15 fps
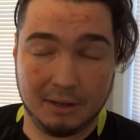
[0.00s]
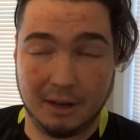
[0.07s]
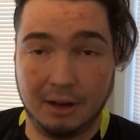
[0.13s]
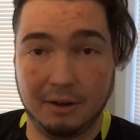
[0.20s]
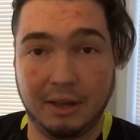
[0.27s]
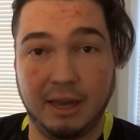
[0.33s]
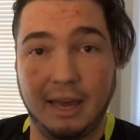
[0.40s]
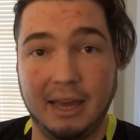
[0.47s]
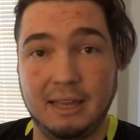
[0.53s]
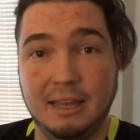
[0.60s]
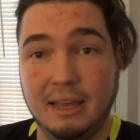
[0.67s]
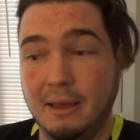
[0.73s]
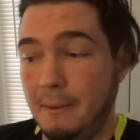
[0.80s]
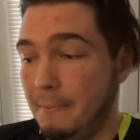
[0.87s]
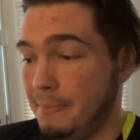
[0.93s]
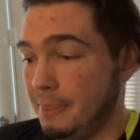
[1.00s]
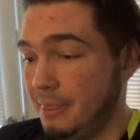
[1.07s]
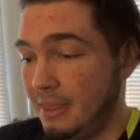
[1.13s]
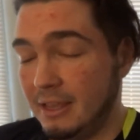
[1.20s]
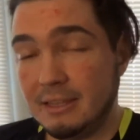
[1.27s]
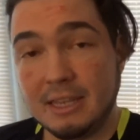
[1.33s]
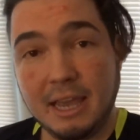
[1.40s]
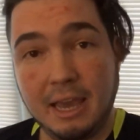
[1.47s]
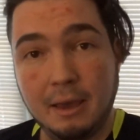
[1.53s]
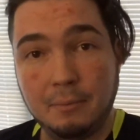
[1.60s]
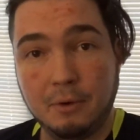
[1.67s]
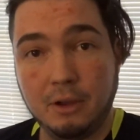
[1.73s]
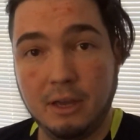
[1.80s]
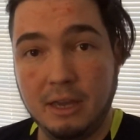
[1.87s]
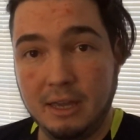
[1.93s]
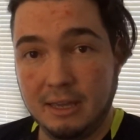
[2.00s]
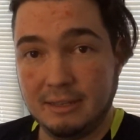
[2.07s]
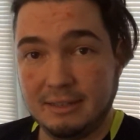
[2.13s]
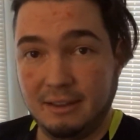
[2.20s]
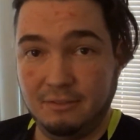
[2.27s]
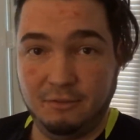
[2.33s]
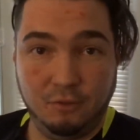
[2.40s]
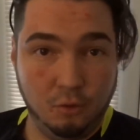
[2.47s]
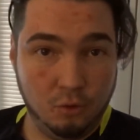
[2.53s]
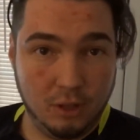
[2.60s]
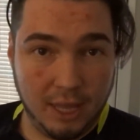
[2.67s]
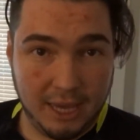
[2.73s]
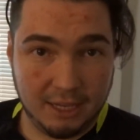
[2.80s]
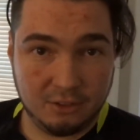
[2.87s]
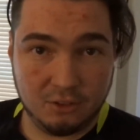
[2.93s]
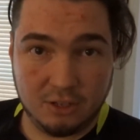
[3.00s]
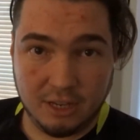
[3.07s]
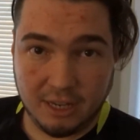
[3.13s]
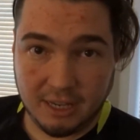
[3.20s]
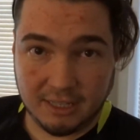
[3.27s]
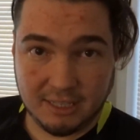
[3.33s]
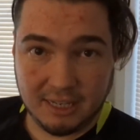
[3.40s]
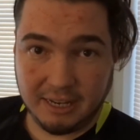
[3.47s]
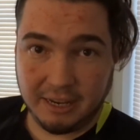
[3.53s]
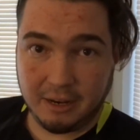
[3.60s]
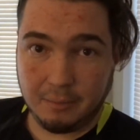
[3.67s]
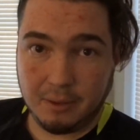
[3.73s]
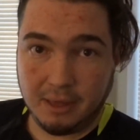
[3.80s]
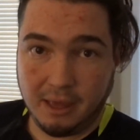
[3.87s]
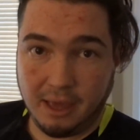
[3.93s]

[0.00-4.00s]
Okay, this camera is a full HD 1080p